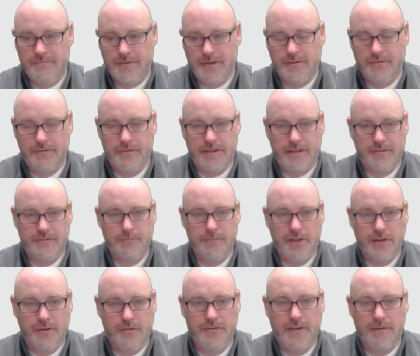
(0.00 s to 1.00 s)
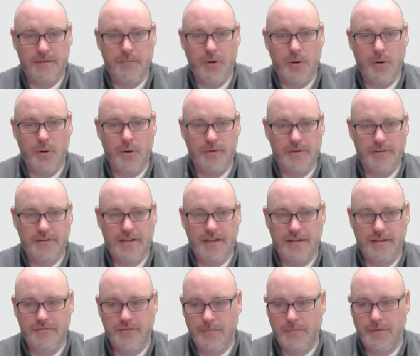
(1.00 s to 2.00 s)
well, it'll take a moment for it to
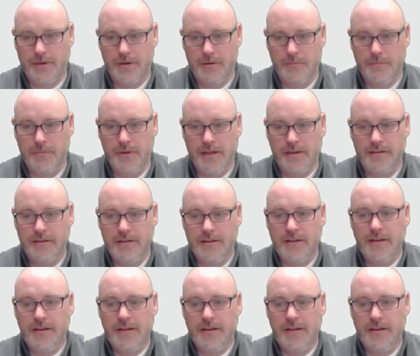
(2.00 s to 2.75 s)
catch up here, but